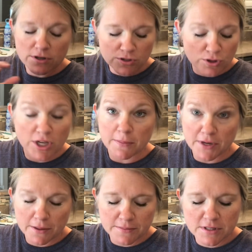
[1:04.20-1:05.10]
or yum
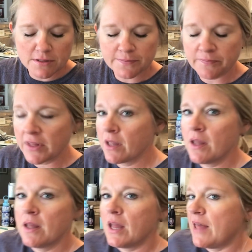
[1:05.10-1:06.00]
yums.
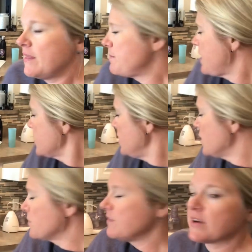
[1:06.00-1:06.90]
And then back
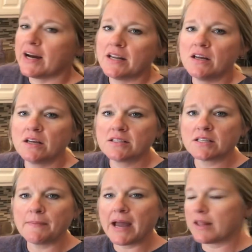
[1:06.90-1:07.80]
here we've got
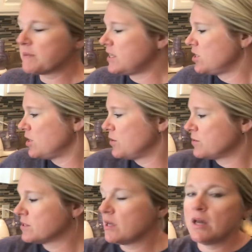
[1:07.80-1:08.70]
some
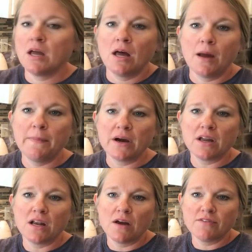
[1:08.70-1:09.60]
jalapeños, a
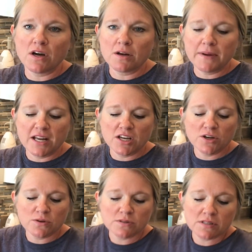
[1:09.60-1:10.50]
bucket of
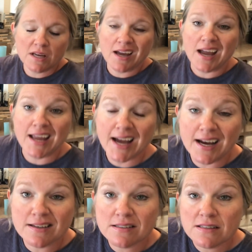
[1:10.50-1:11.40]
jalapeños, and
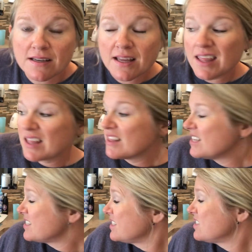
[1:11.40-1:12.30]
guys,
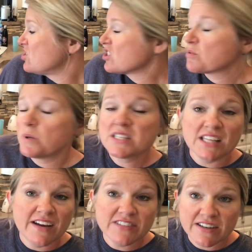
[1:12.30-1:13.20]
this is just what's
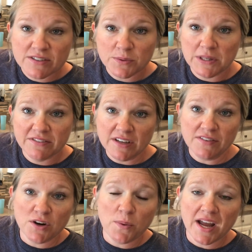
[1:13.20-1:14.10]
left after we've given
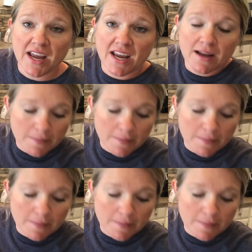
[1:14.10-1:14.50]
away,